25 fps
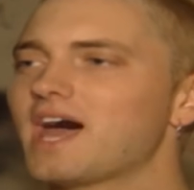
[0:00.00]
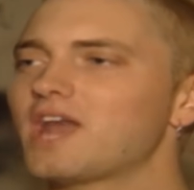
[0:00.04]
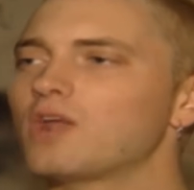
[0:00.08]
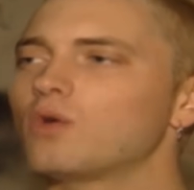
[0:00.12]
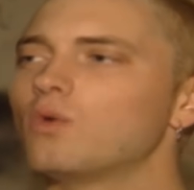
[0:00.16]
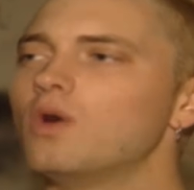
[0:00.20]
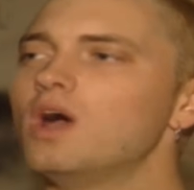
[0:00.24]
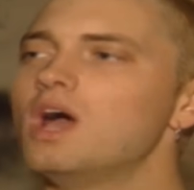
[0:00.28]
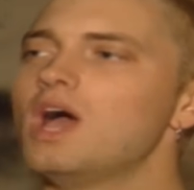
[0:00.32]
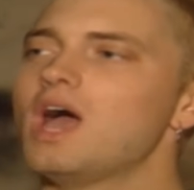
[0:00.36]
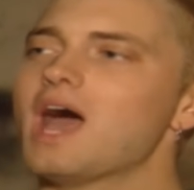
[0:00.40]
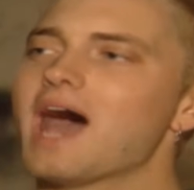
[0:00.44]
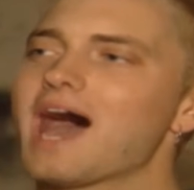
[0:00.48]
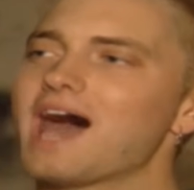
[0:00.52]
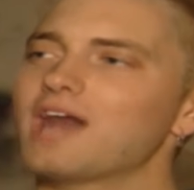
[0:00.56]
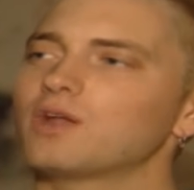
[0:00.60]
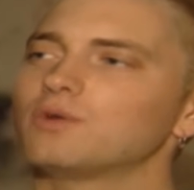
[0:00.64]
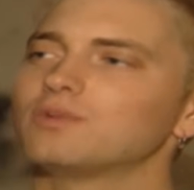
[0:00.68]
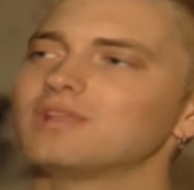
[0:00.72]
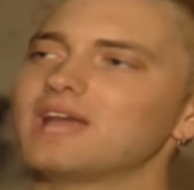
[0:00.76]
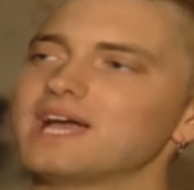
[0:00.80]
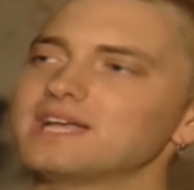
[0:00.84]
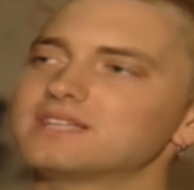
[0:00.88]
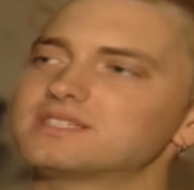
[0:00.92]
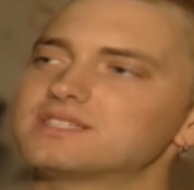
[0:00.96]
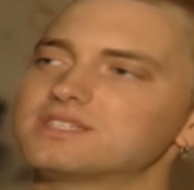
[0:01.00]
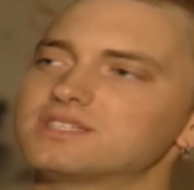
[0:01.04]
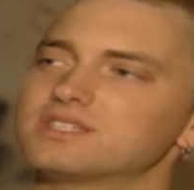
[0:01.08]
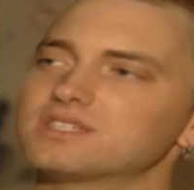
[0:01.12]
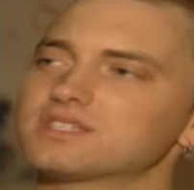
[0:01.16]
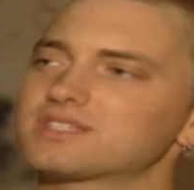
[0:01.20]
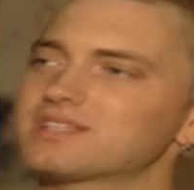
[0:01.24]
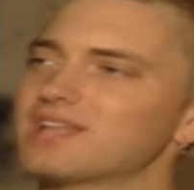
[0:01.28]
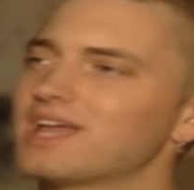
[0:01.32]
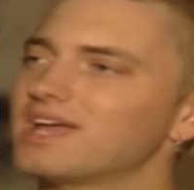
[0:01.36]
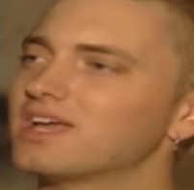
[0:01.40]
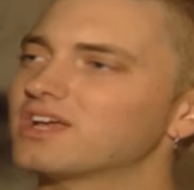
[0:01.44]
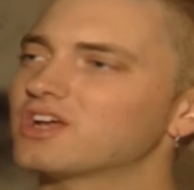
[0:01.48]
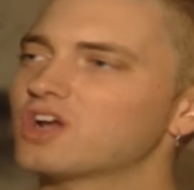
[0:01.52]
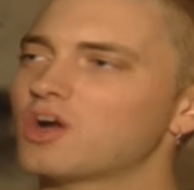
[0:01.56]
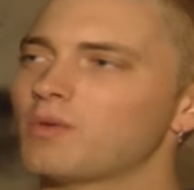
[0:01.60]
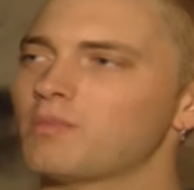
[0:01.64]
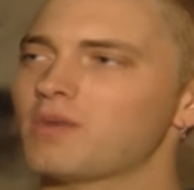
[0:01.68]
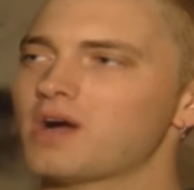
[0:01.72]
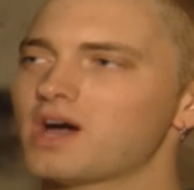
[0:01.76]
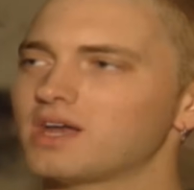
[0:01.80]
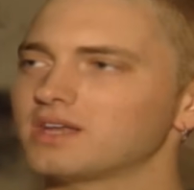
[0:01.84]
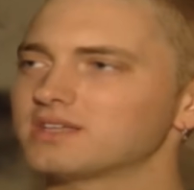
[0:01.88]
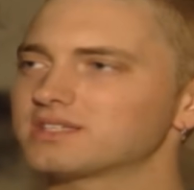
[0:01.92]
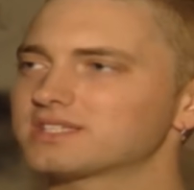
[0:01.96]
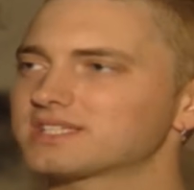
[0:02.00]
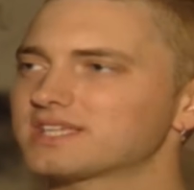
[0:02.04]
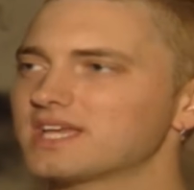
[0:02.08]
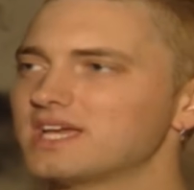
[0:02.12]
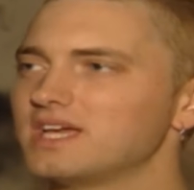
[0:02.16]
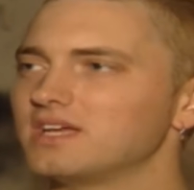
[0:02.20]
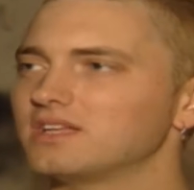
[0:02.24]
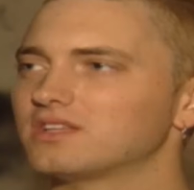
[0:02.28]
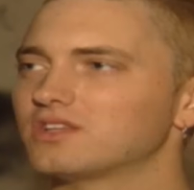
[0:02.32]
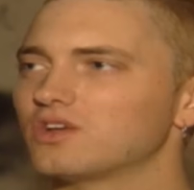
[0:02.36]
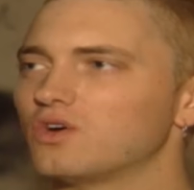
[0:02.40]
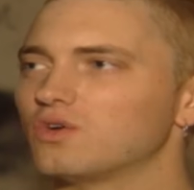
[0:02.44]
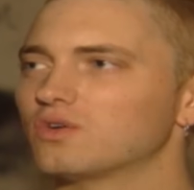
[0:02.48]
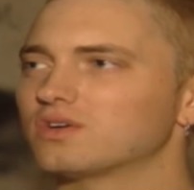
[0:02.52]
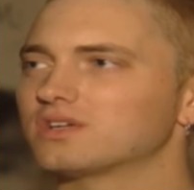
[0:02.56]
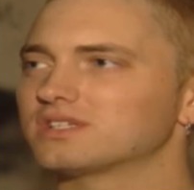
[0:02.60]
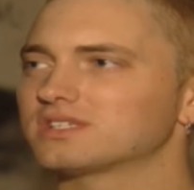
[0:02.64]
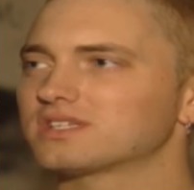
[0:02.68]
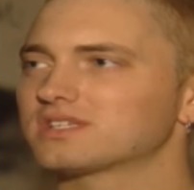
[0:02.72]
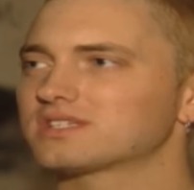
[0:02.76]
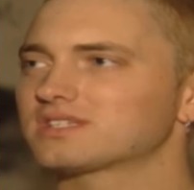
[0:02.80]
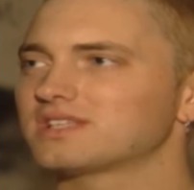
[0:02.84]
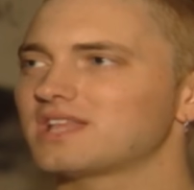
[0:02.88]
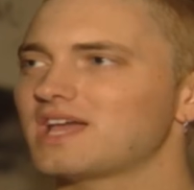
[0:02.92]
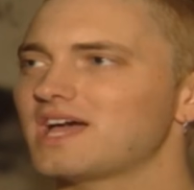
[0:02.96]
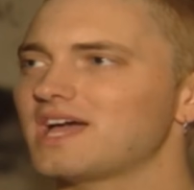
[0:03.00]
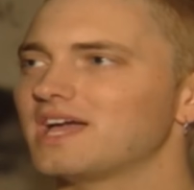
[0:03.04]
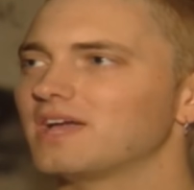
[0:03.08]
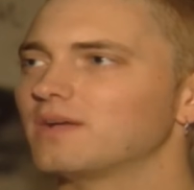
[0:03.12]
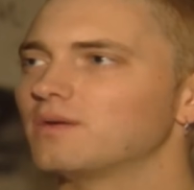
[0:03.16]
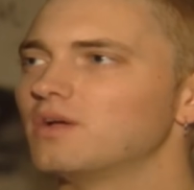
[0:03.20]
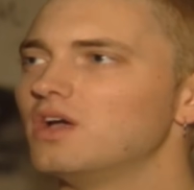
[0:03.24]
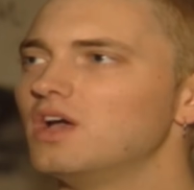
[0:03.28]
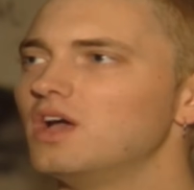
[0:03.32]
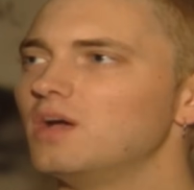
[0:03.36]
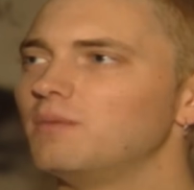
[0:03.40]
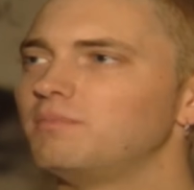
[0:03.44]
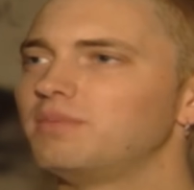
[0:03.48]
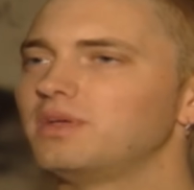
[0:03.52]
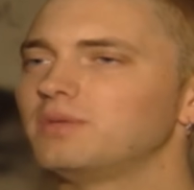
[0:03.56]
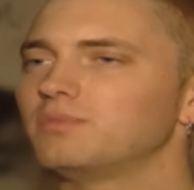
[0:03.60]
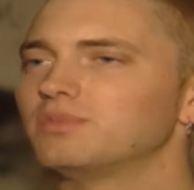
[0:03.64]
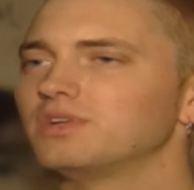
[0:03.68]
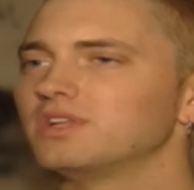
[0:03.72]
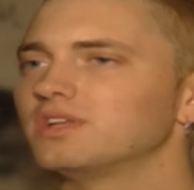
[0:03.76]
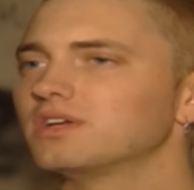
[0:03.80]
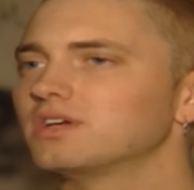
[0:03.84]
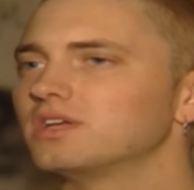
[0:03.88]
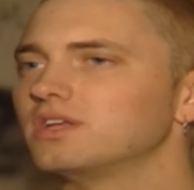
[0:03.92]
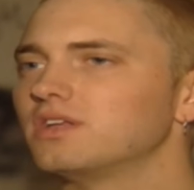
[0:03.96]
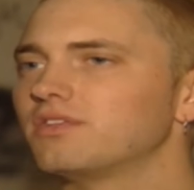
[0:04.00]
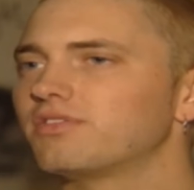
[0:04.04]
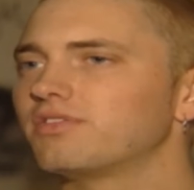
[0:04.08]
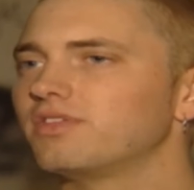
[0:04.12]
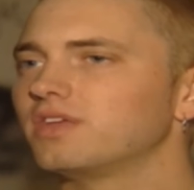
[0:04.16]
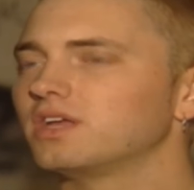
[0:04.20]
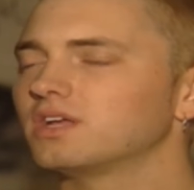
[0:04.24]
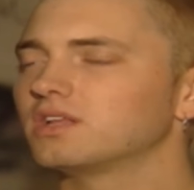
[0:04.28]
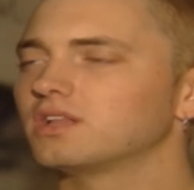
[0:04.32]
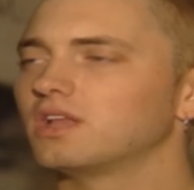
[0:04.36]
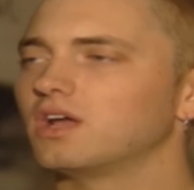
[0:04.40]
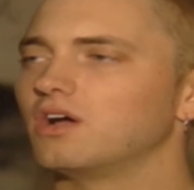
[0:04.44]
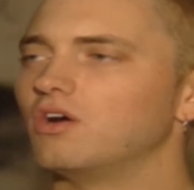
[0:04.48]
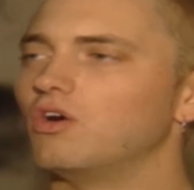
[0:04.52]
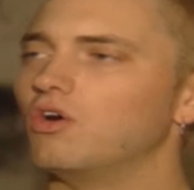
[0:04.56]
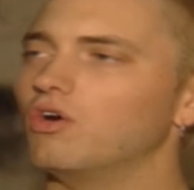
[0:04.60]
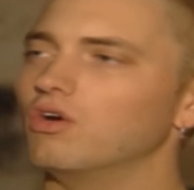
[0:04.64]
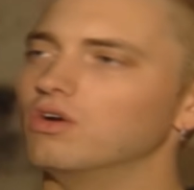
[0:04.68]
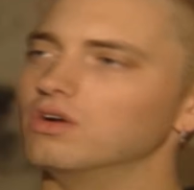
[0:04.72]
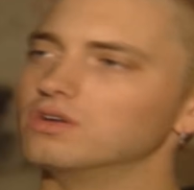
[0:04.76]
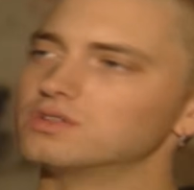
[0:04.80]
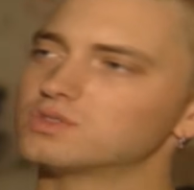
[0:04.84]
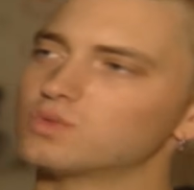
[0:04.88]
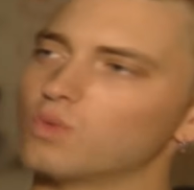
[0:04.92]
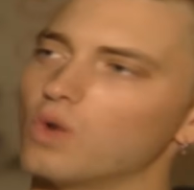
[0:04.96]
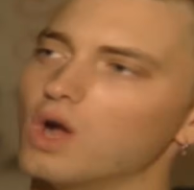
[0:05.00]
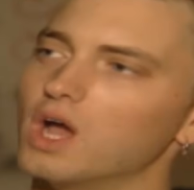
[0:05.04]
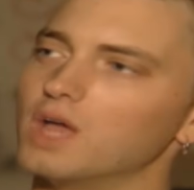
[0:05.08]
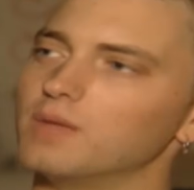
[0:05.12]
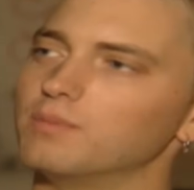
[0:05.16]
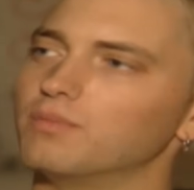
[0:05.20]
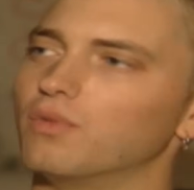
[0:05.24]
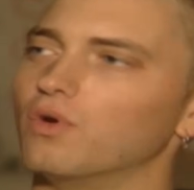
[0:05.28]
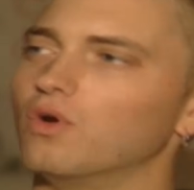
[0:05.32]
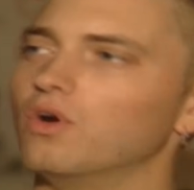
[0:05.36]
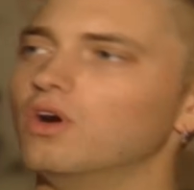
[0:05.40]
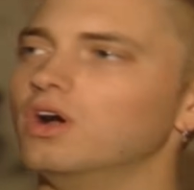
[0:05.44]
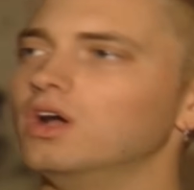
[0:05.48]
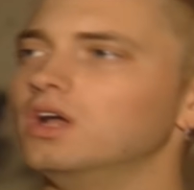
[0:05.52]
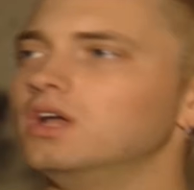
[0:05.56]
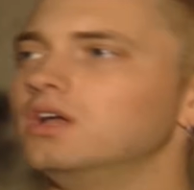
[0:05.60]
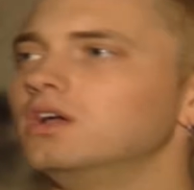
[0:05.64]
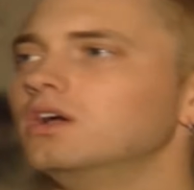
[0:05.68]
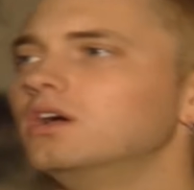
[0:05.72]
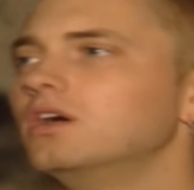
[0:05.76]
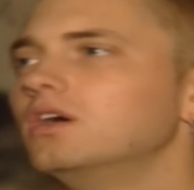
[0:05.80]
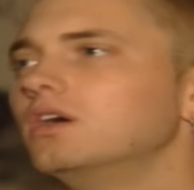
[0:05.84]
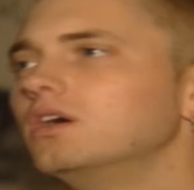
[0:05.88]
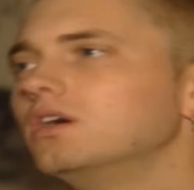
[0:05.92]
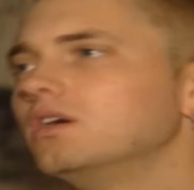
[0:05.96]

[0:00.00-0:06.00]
I don't like to just like come out and say it though, because it's like people are gonna think like, oh, this white boy,